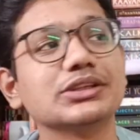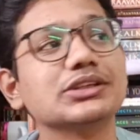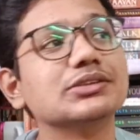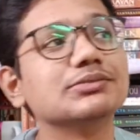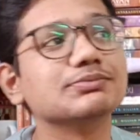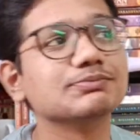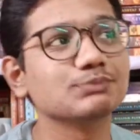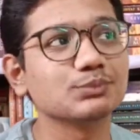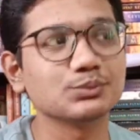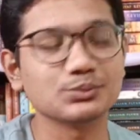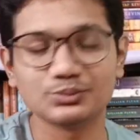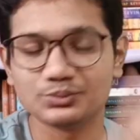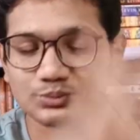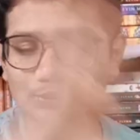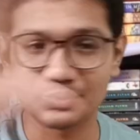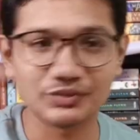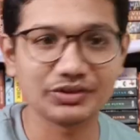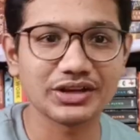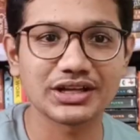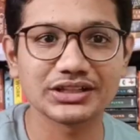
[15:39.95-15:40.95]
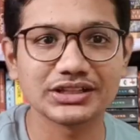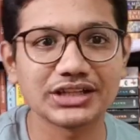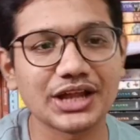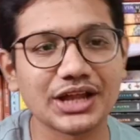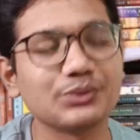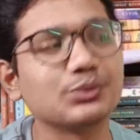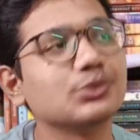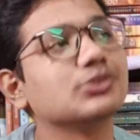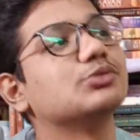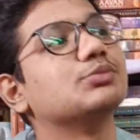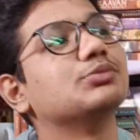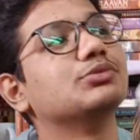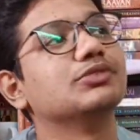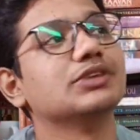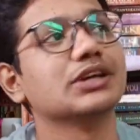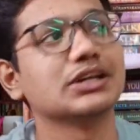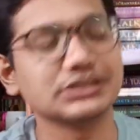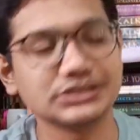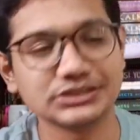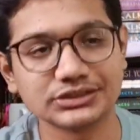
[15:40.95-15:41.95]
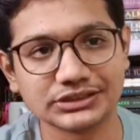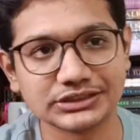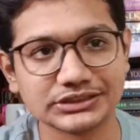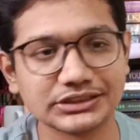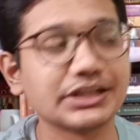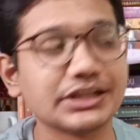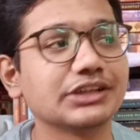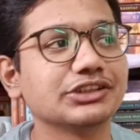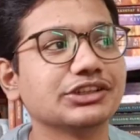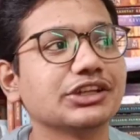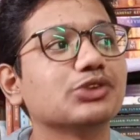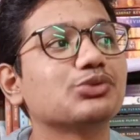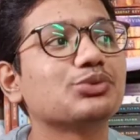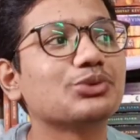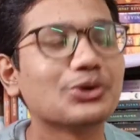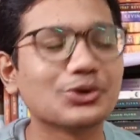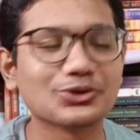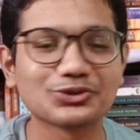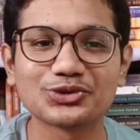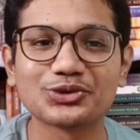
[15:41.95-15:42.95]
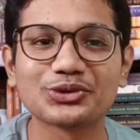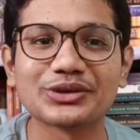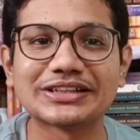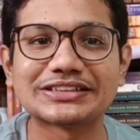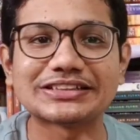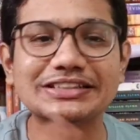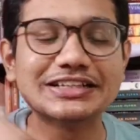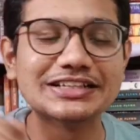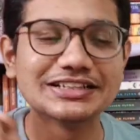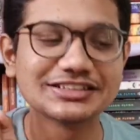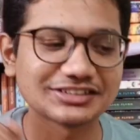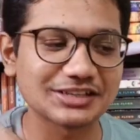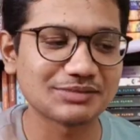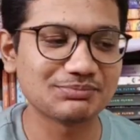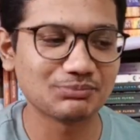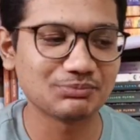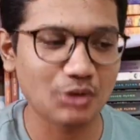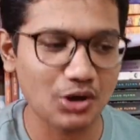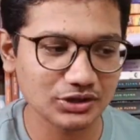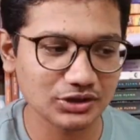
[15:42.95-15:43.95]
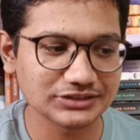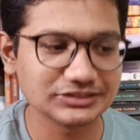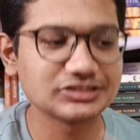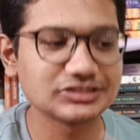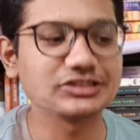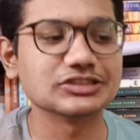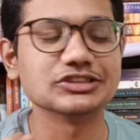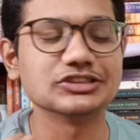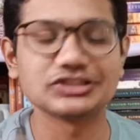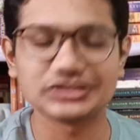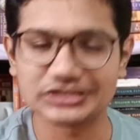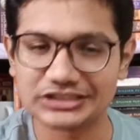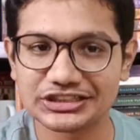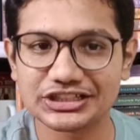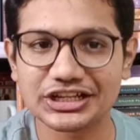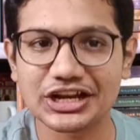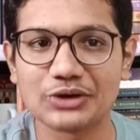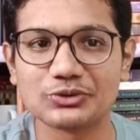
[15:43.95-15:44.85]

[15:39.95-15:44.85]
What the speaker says: We are the Lightwoods, we are the Herondales. We also get some Morganstons in the Council, okay?